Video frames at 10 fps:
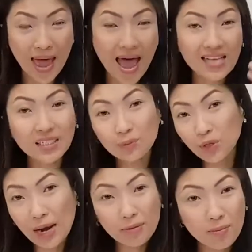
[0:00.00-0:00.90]
and
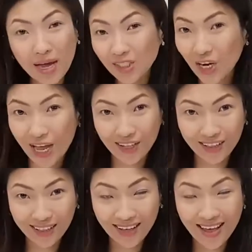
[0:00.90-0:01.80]
subscribe to my
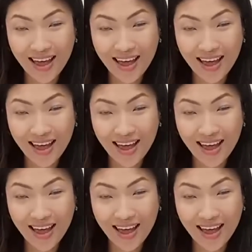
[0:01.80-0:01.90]
channel.